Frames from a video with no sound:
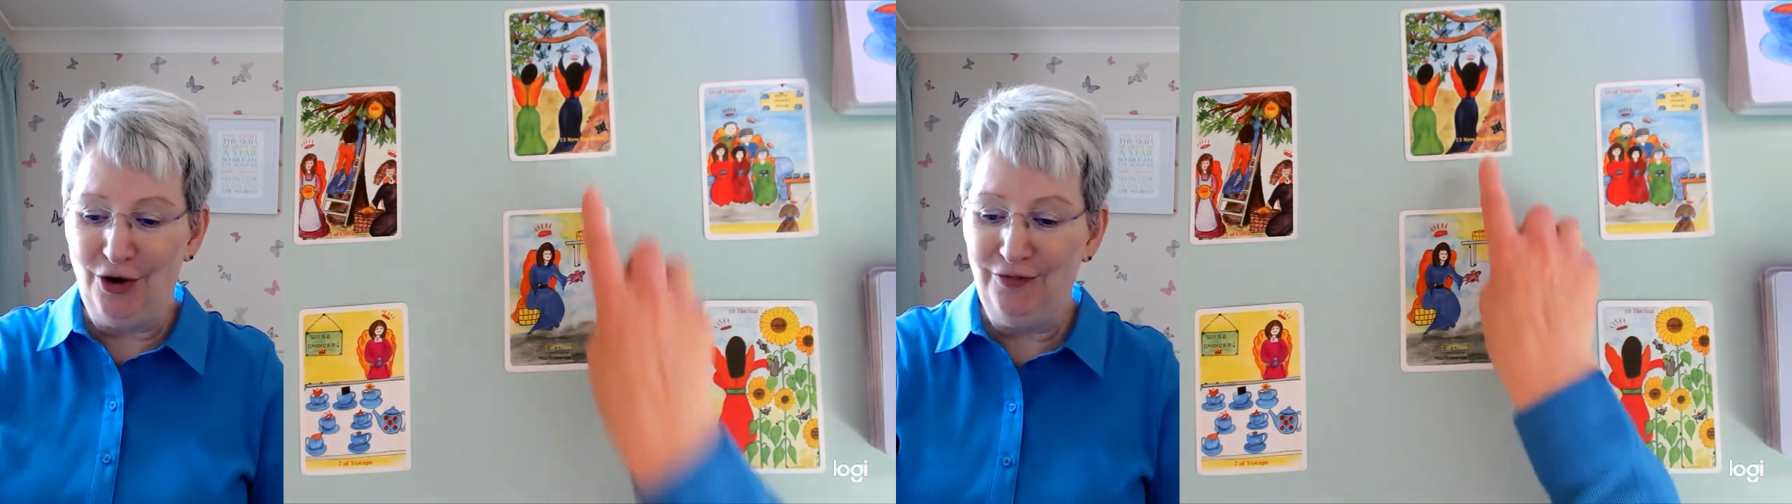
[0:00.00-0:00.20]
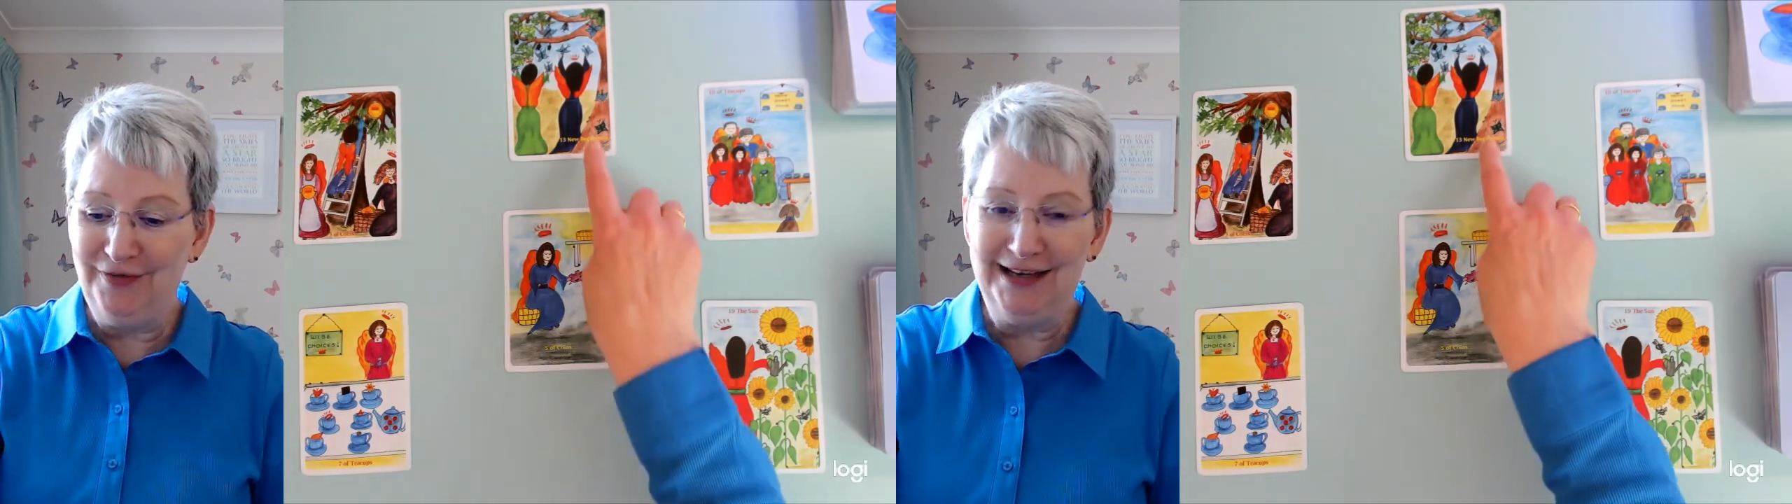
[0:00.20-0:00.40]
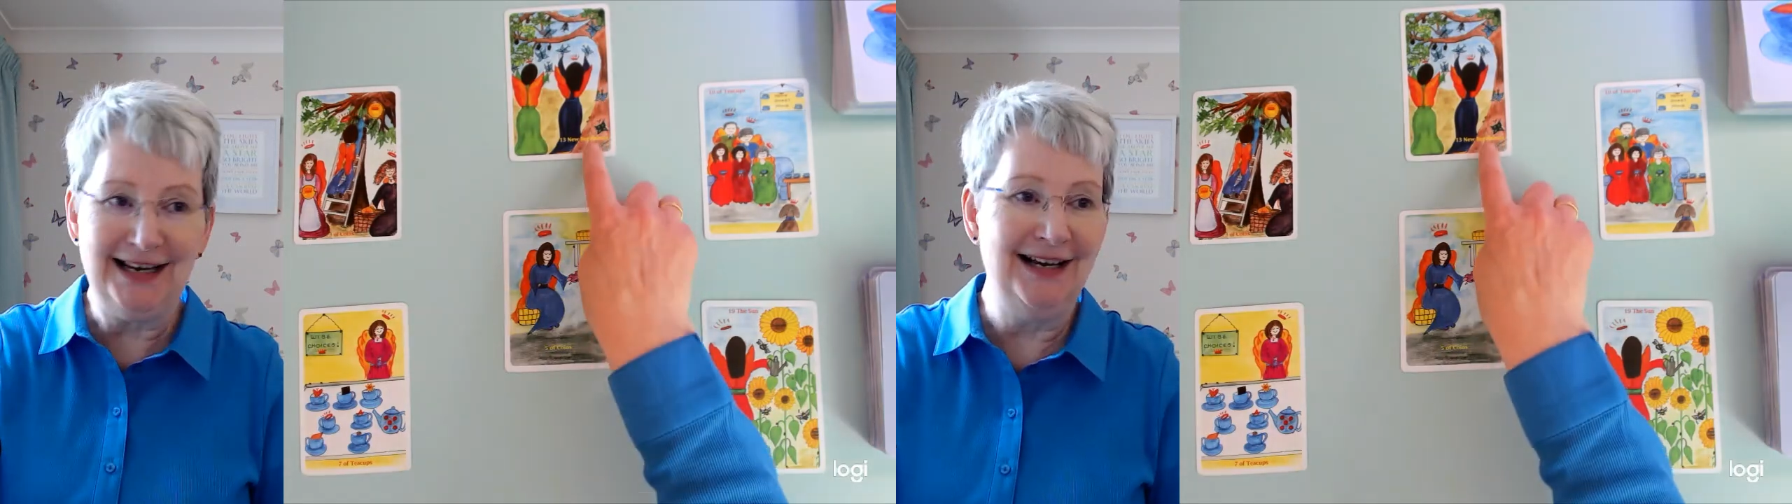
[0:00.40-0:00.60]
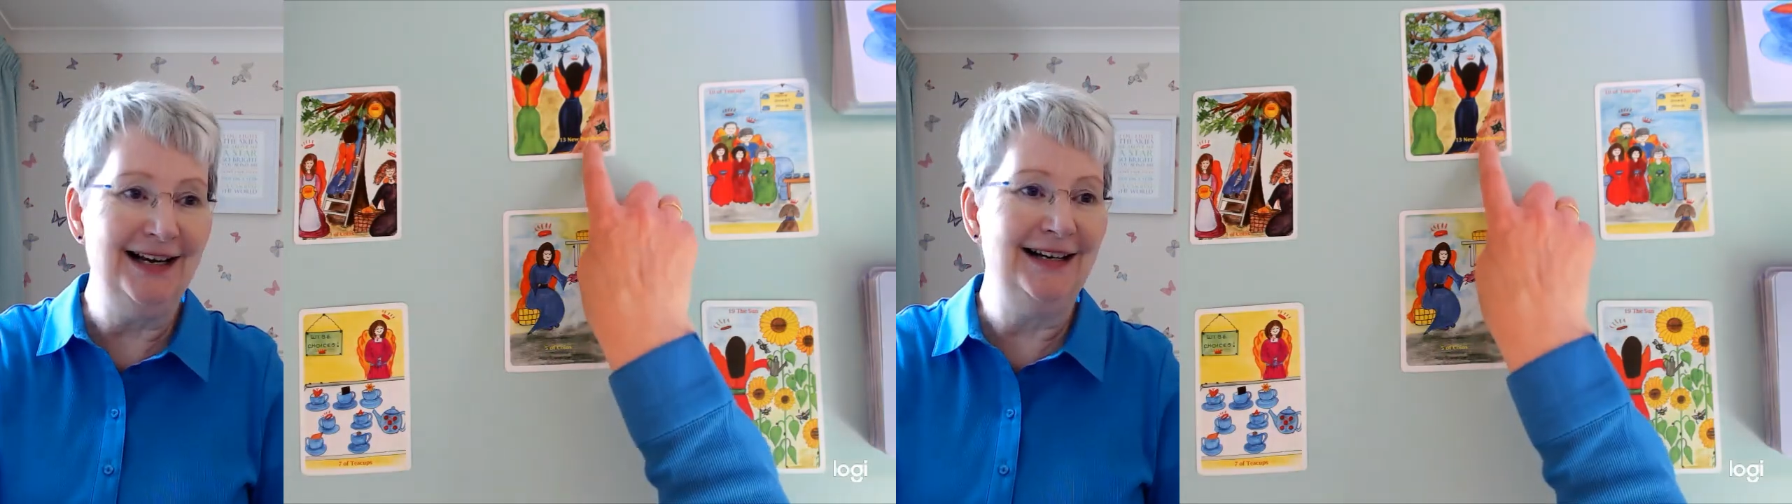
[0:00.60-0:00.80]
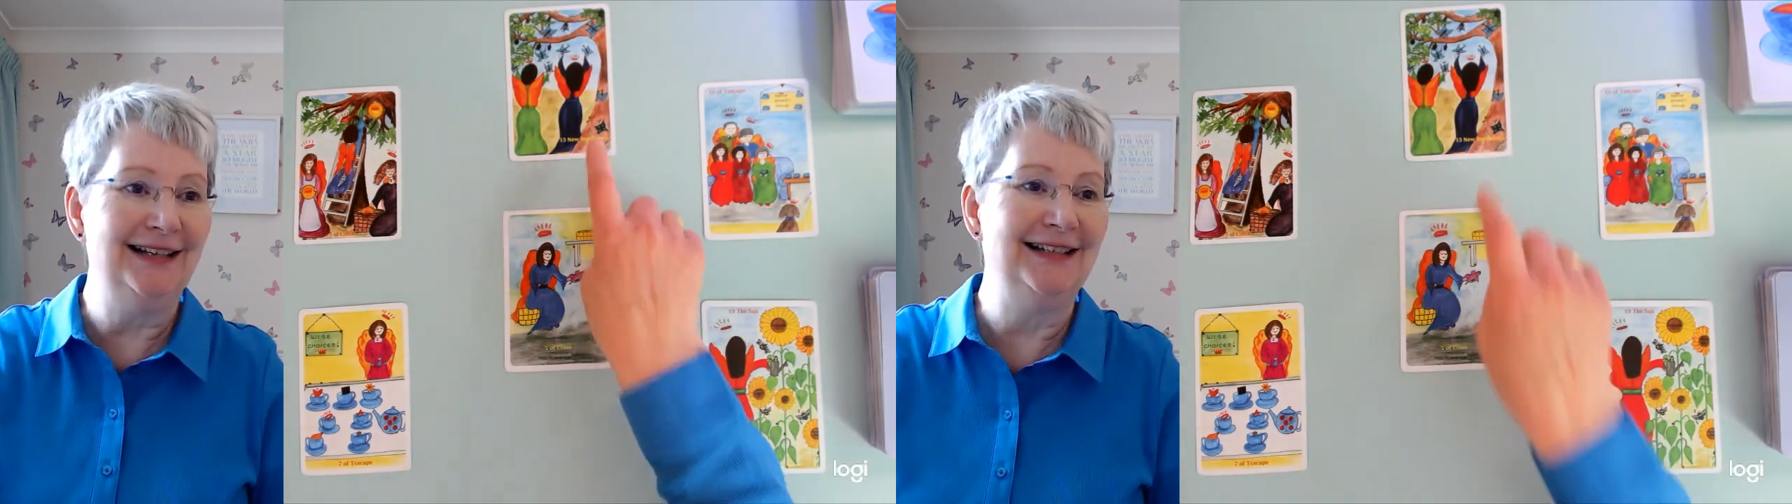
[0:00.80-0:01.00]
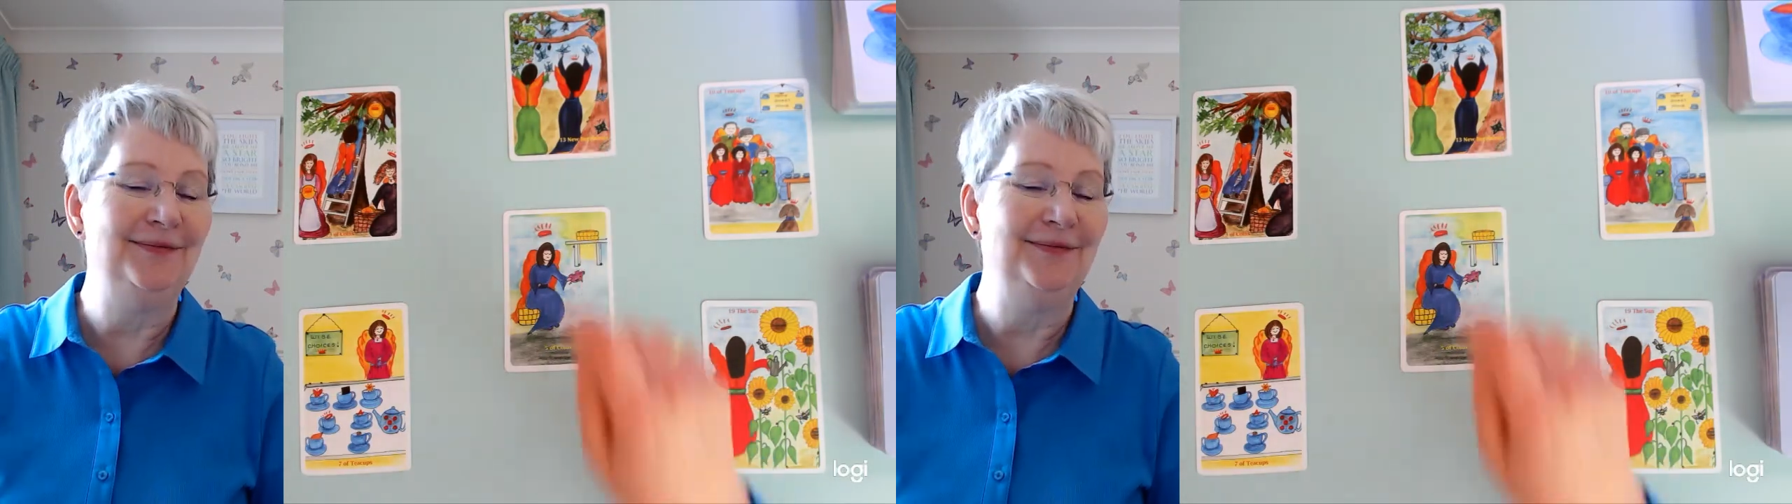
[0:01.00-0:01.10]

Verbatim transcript: on the card.